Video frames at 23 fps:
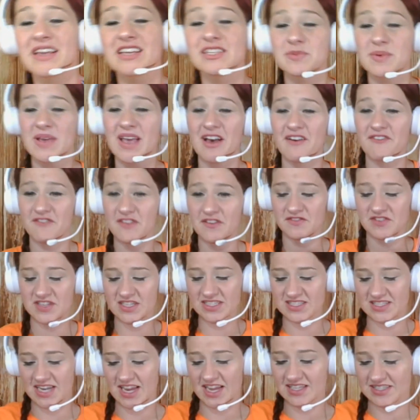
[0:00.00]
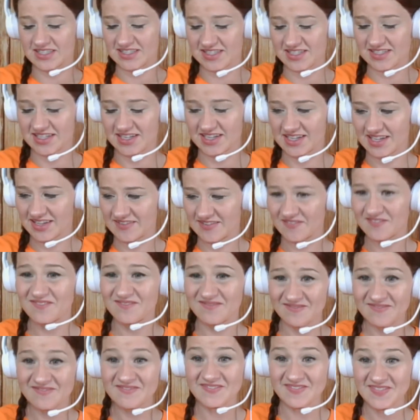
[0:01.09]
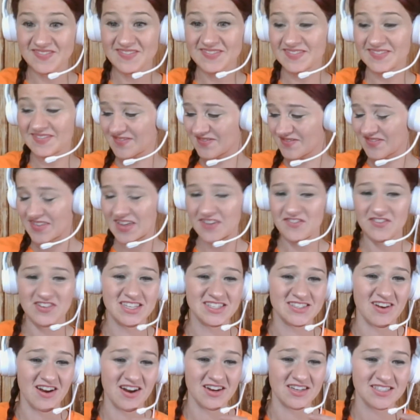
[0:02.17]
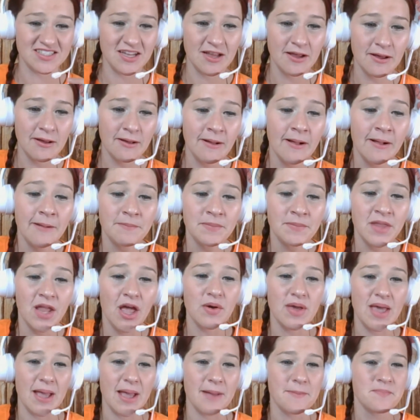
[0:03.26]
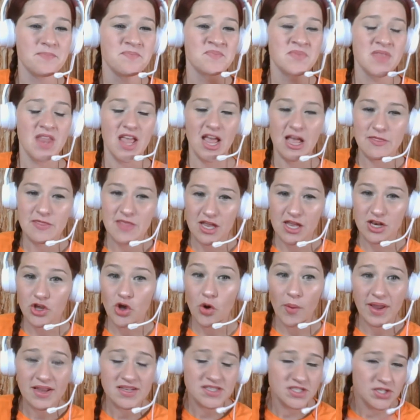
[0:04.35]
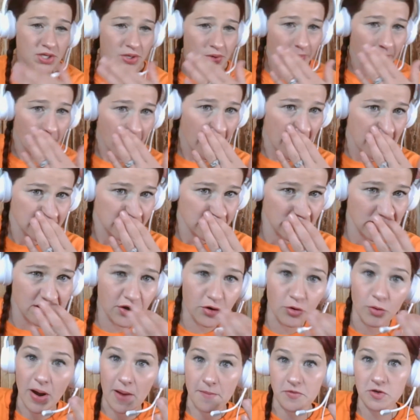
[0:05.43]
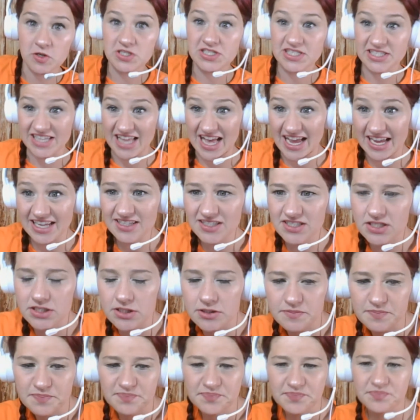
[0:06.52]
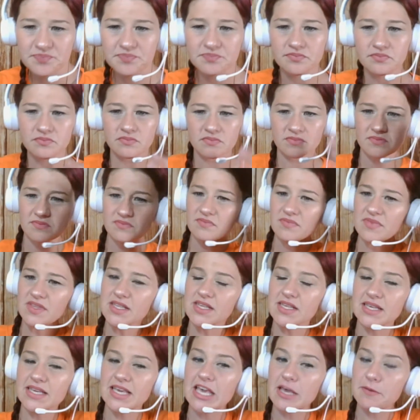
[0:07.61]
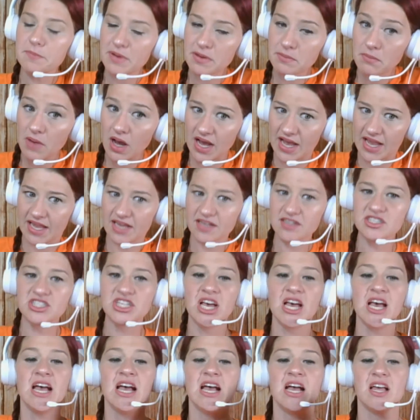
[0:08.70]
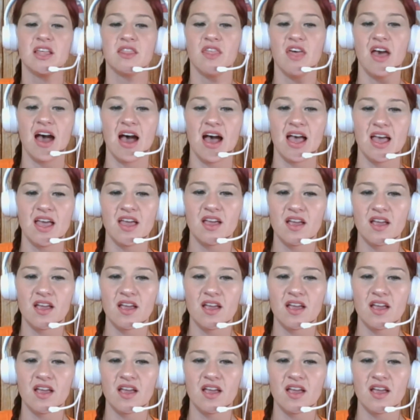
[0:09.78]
we have 50 states. 50 stars. Okay. And then going into the grammar slides, keep in mind that